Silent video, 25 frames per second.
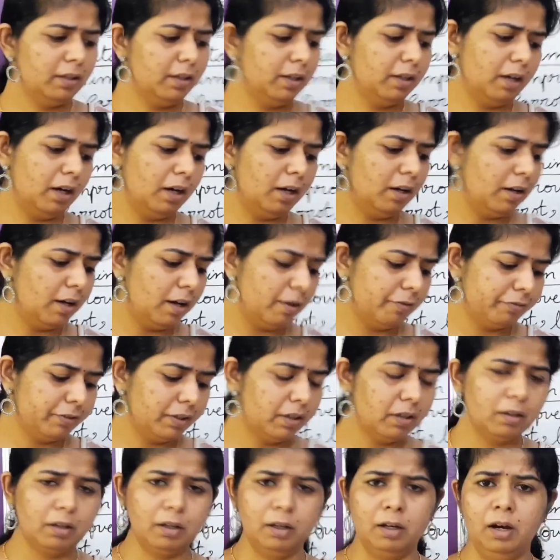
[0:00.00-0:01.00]

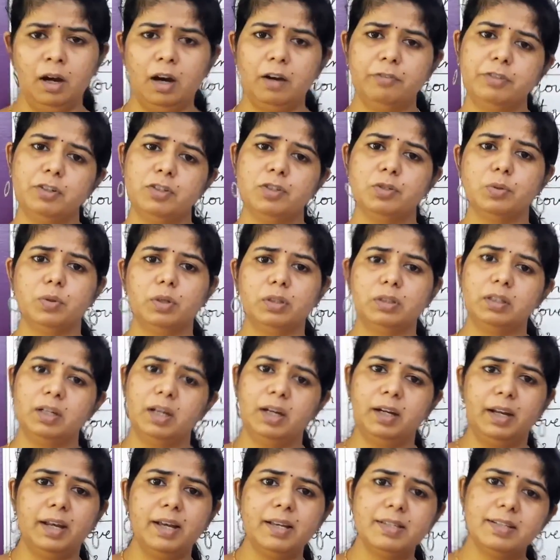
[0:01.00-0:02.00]
After 2 or
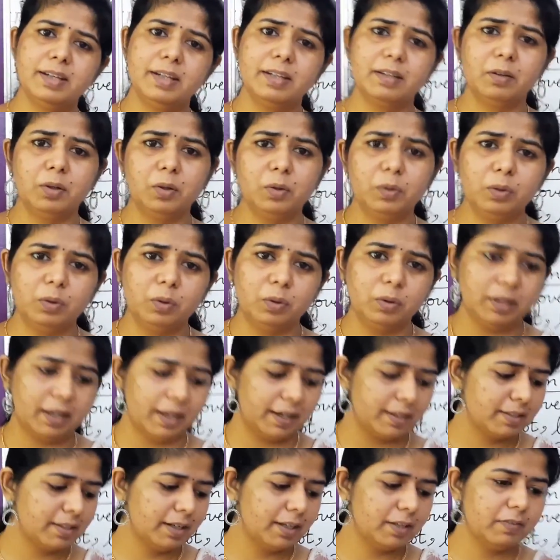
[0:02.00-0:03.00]
3 days, you know
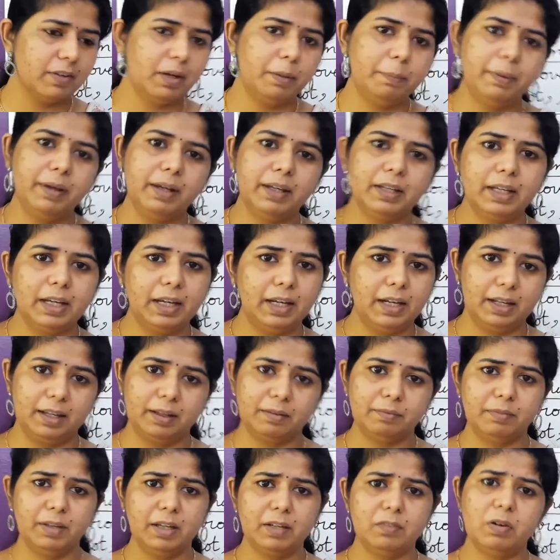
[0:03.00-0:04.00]
that it will be
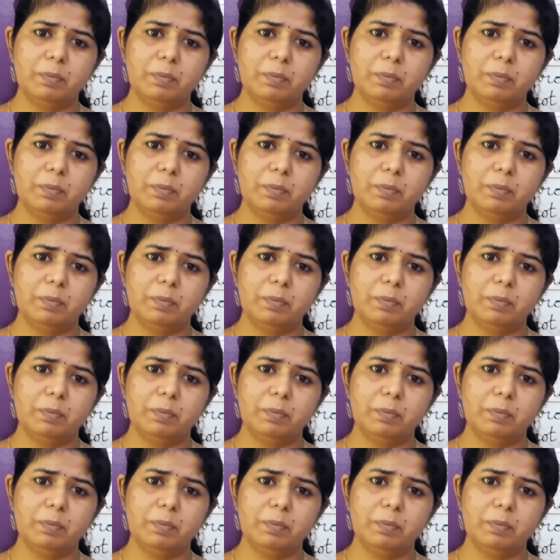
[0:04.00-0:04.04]
healing.